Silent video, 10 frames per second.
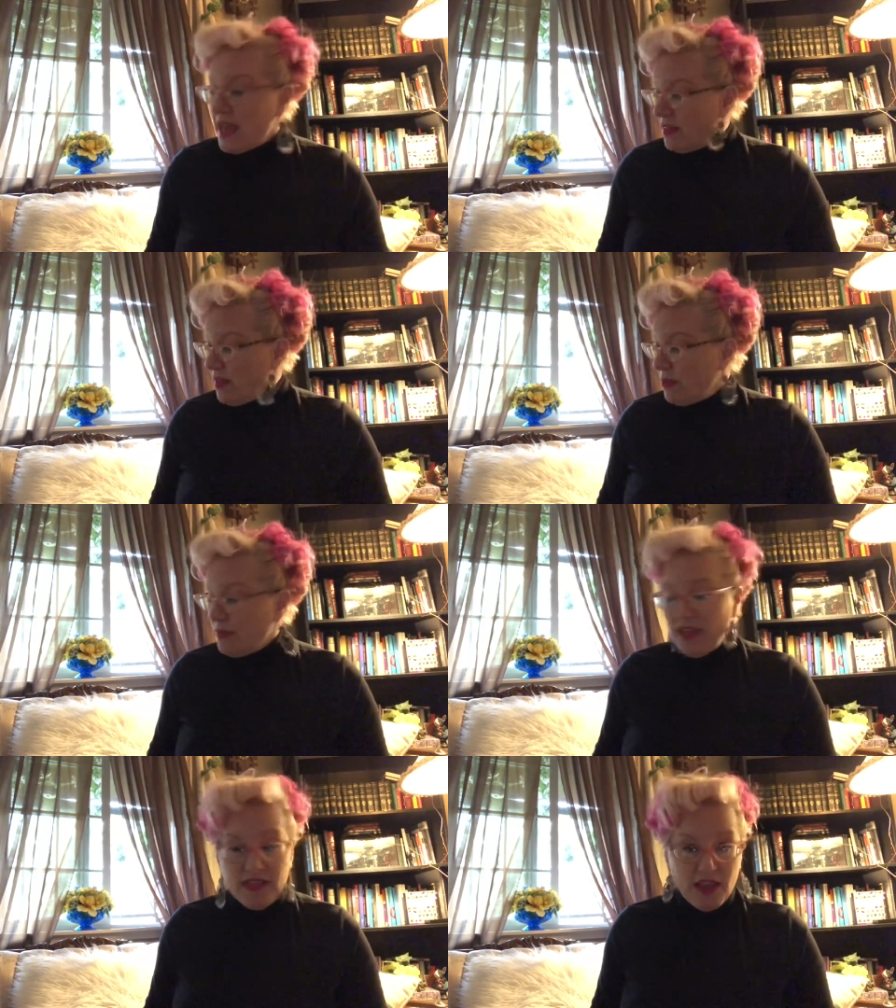The other
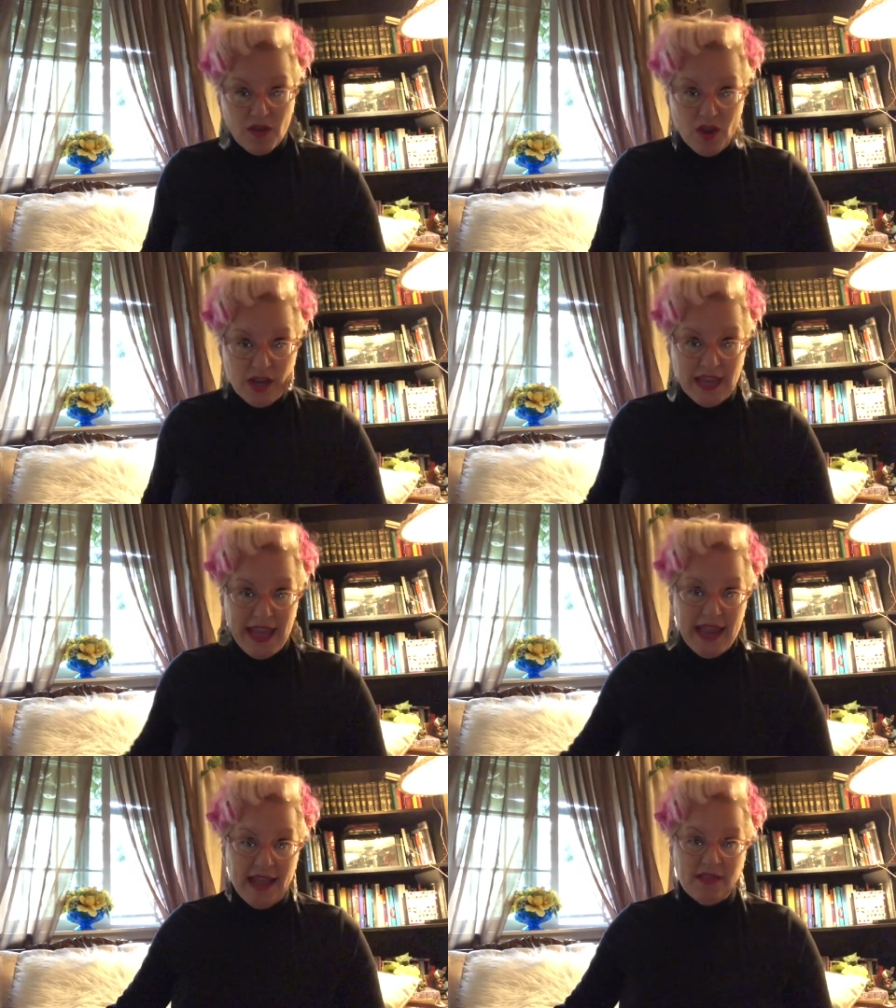thing that you're gonna
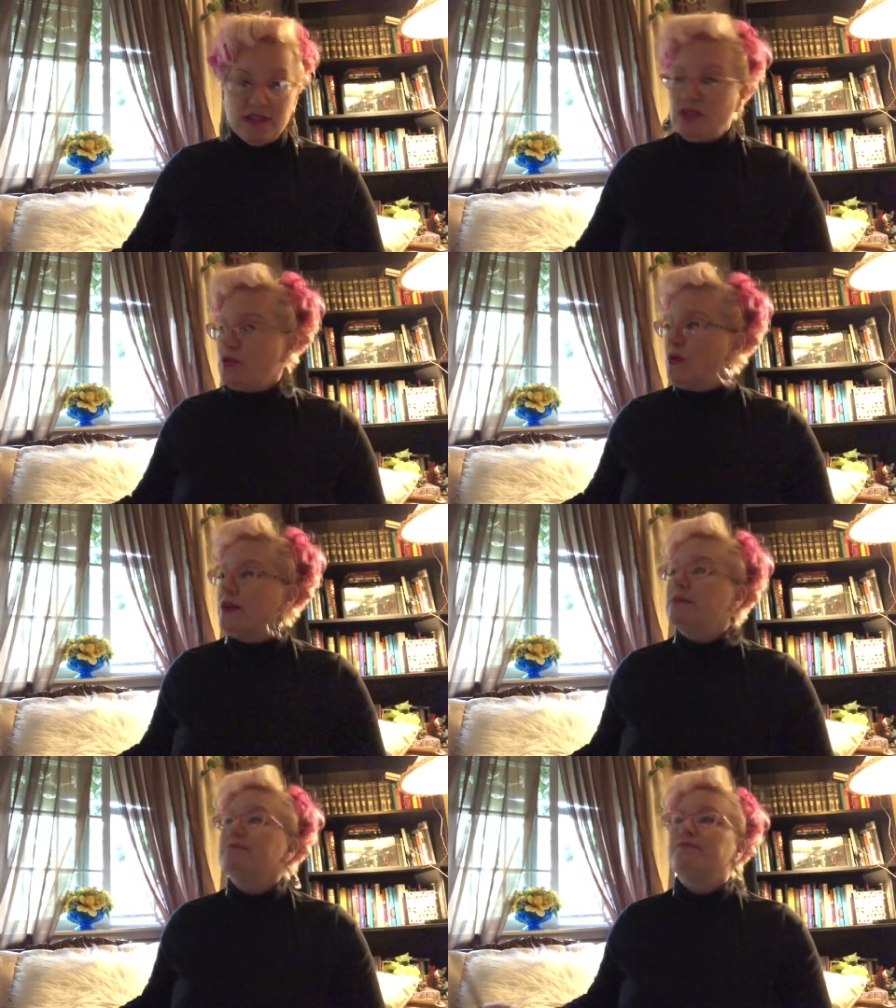get at the
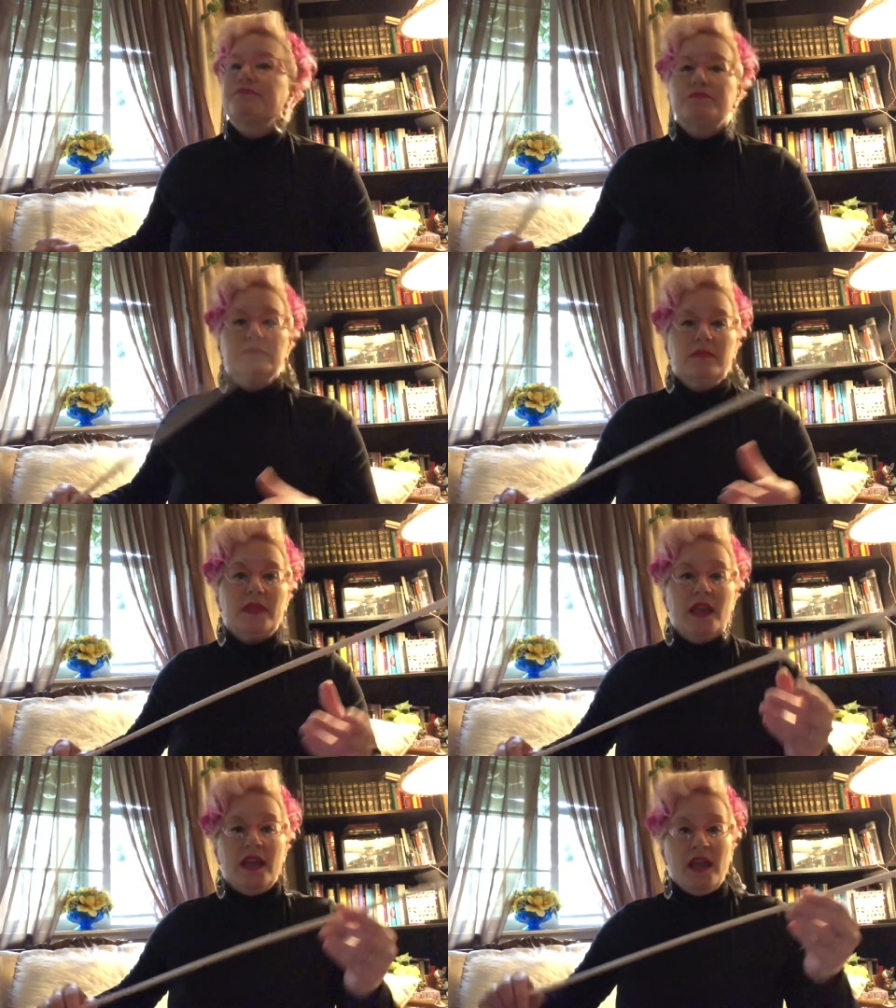store
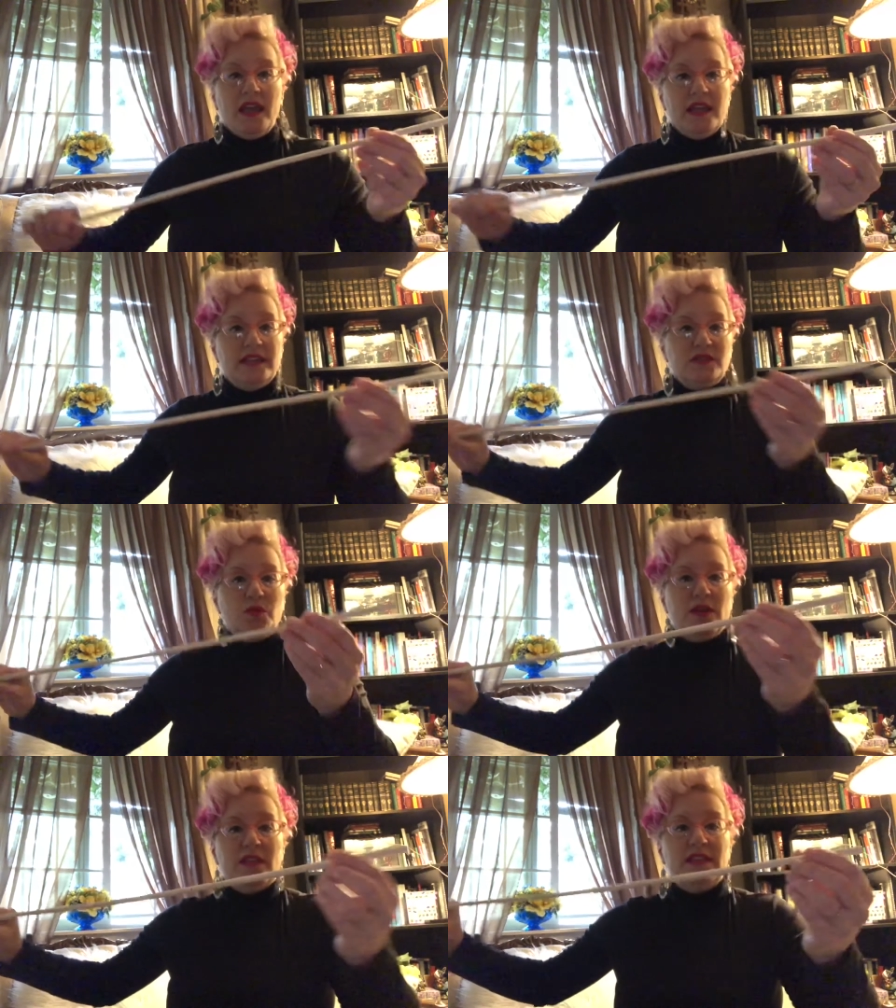is
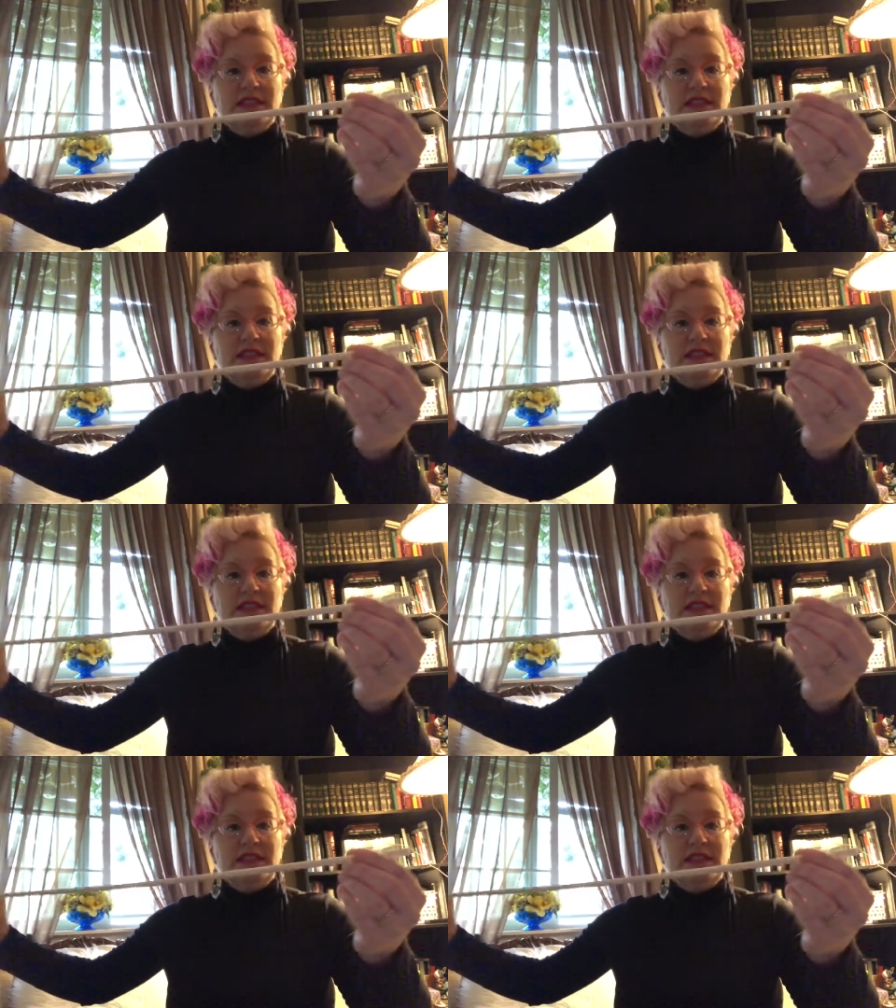one of these